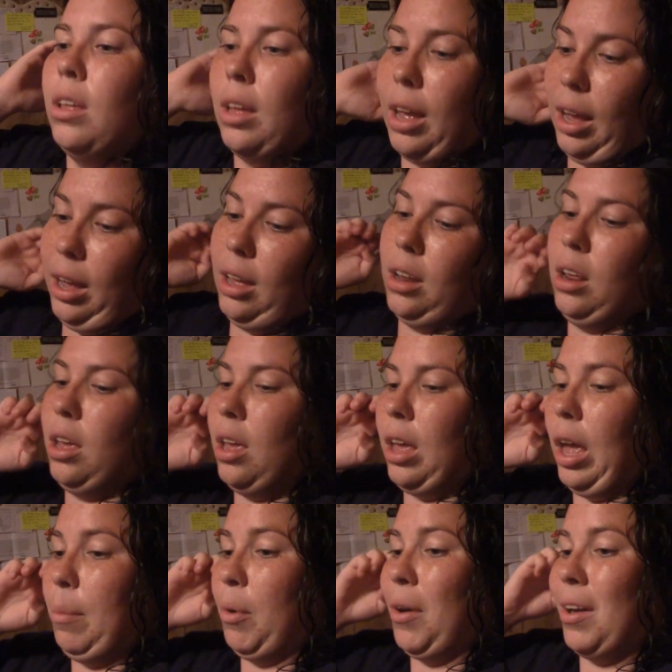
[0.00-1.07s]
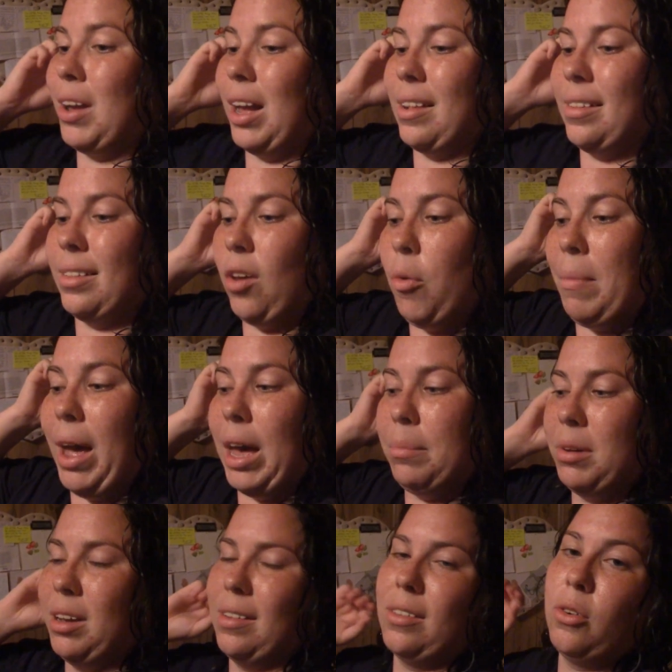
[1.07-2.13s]
And Emeril got so mad
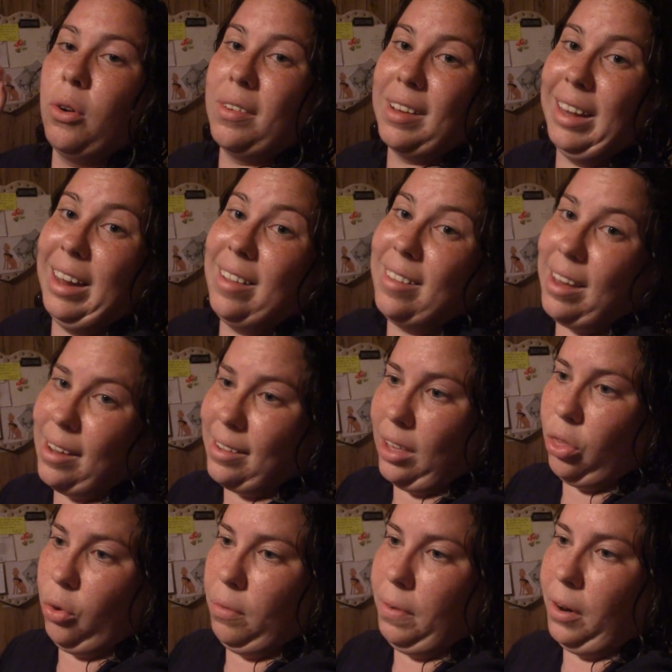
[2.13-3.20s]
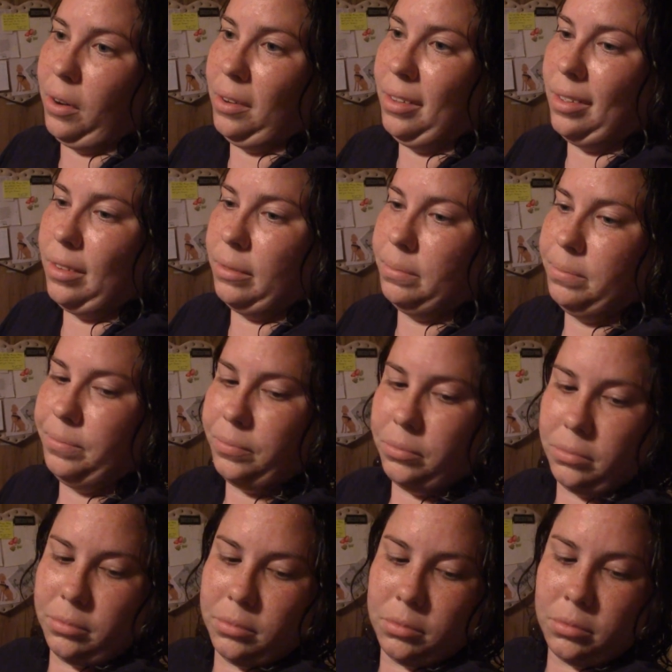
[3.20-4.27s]
because, of course, I let Sassy through first
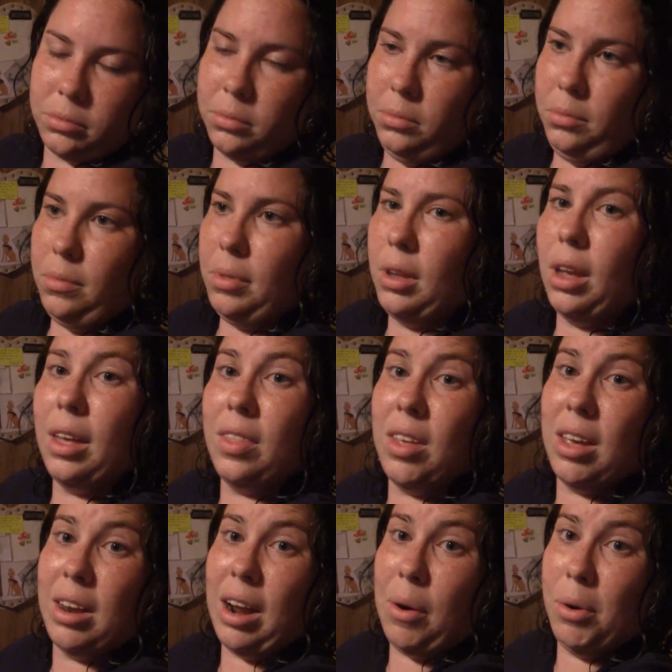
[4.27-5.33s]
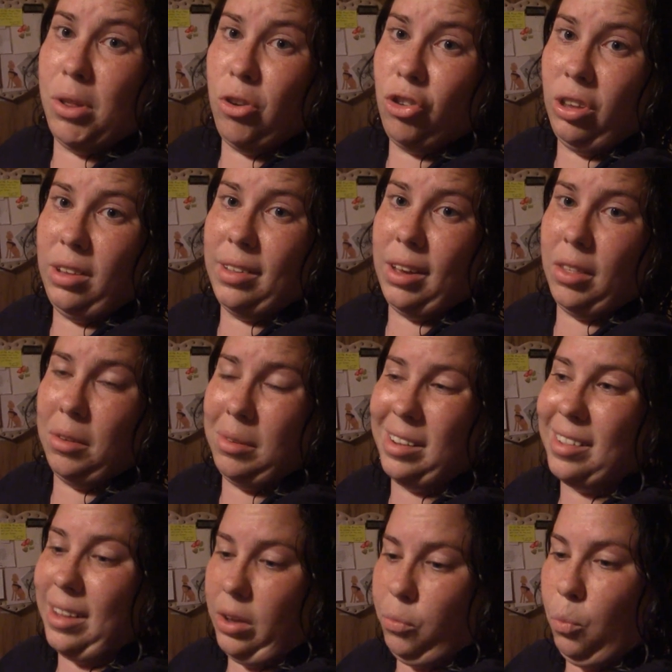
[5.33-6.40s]
and then I would usually tell them to
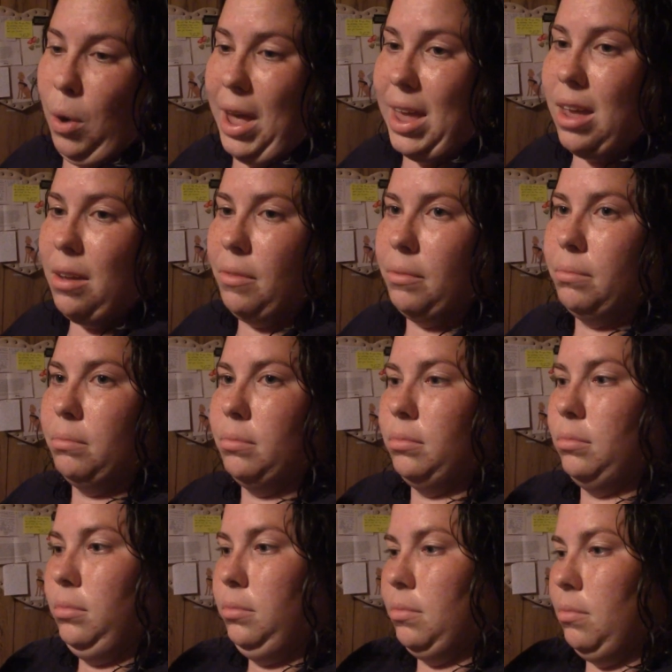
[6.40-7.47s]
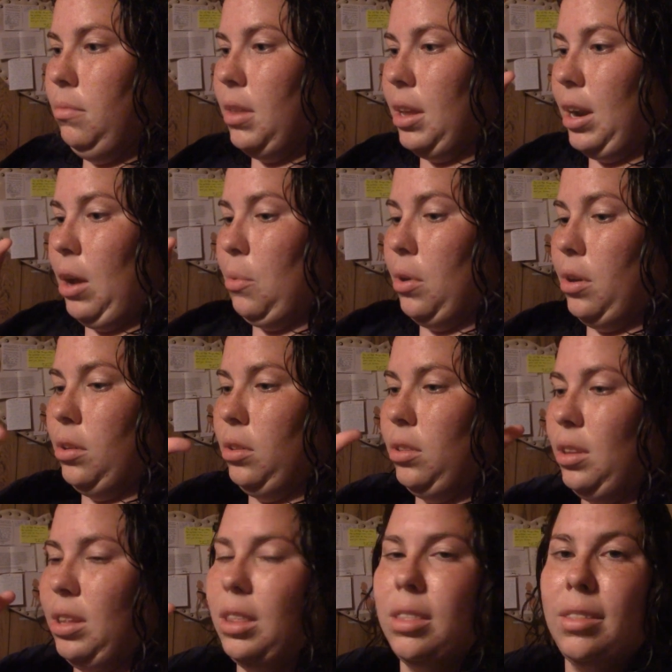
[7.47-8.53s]
sit and wait and I would
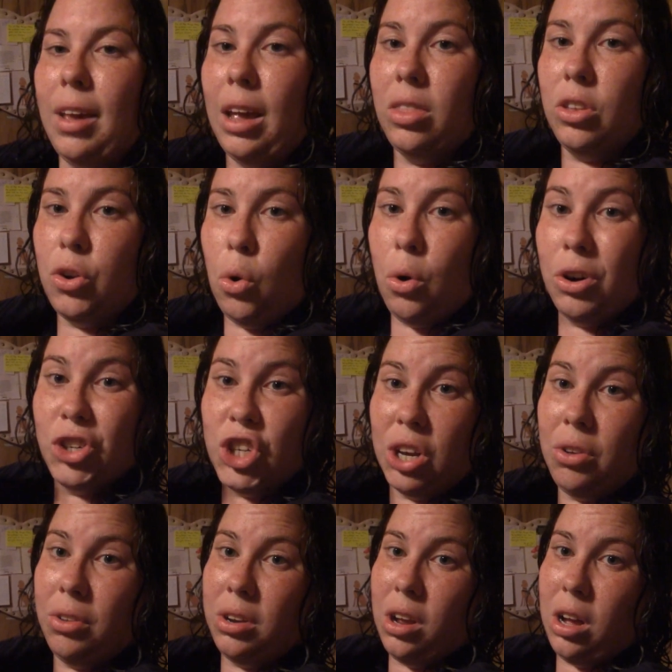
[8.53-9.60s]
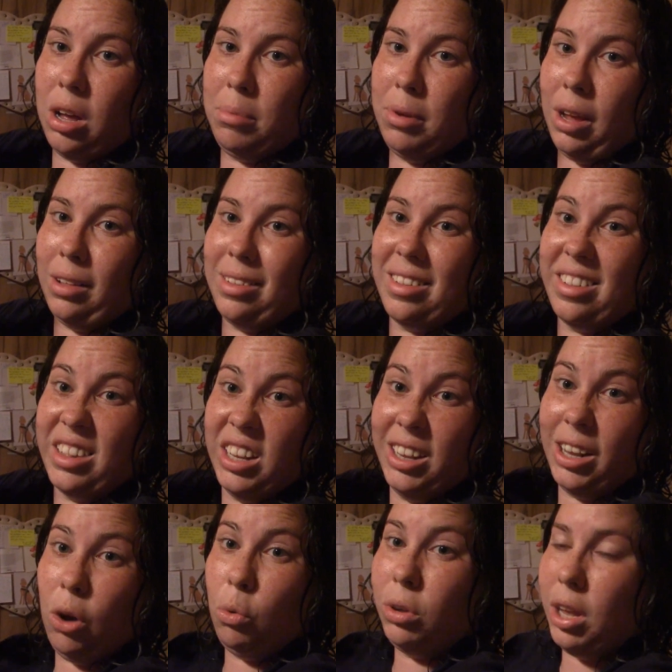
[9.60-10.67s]
take the door, jiggle the knob, and
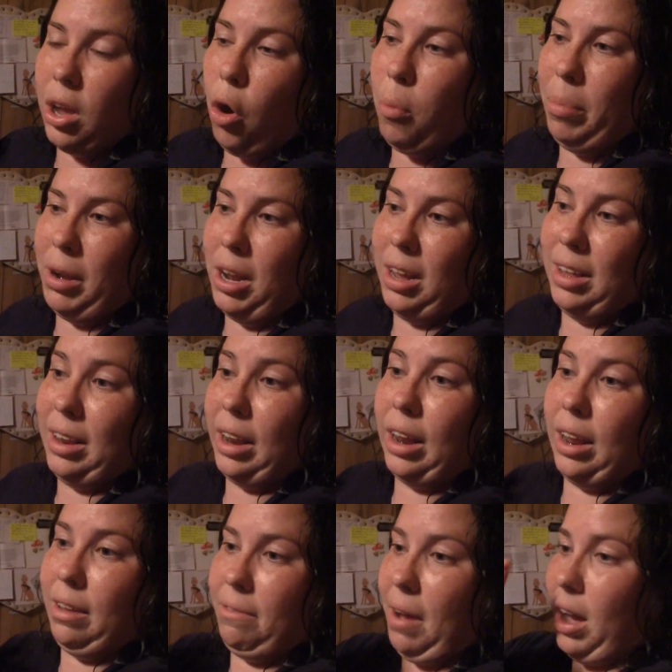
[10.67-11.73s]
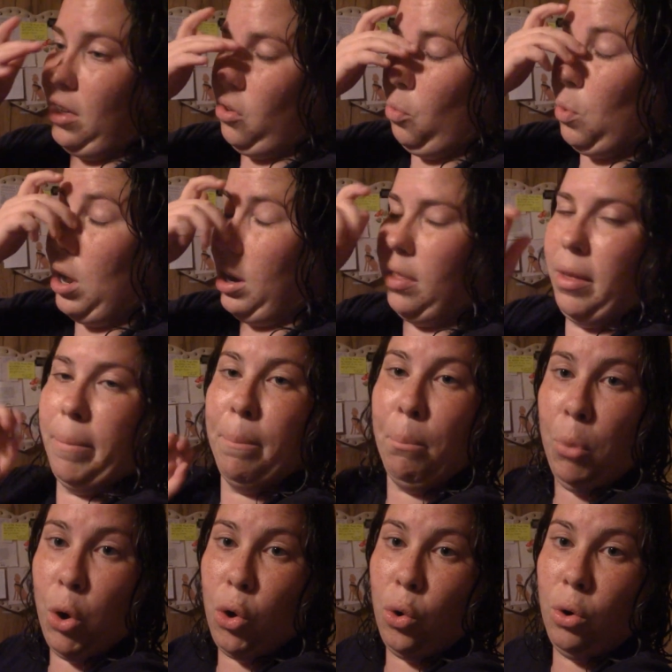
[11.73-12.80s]
slowly open it. If either one of them
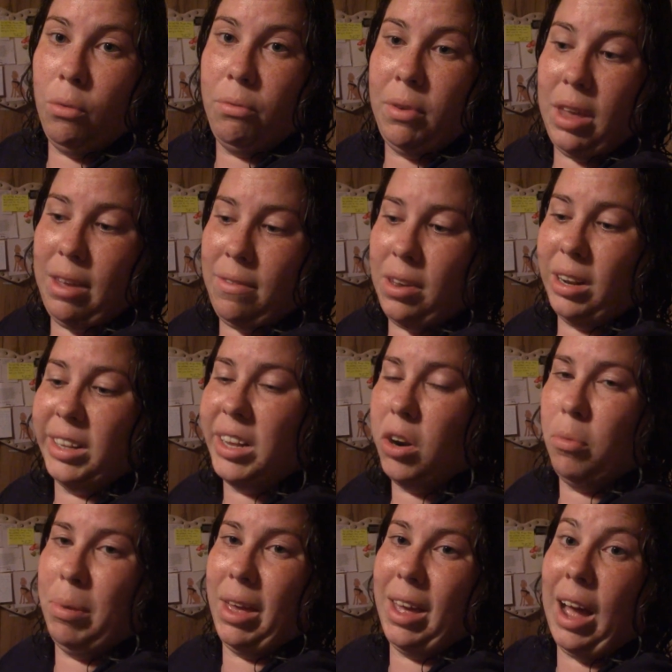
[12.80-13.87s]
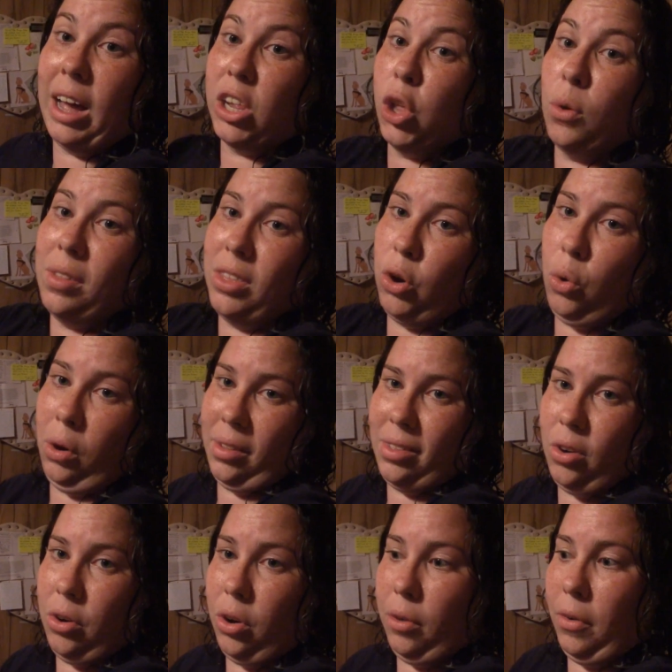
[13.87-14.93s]
move even a little bit, I close the door and
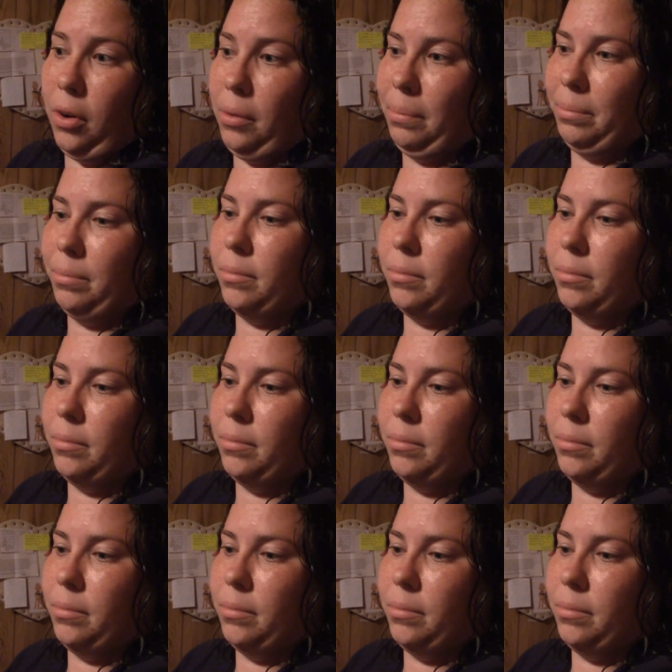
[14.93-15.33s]
start over.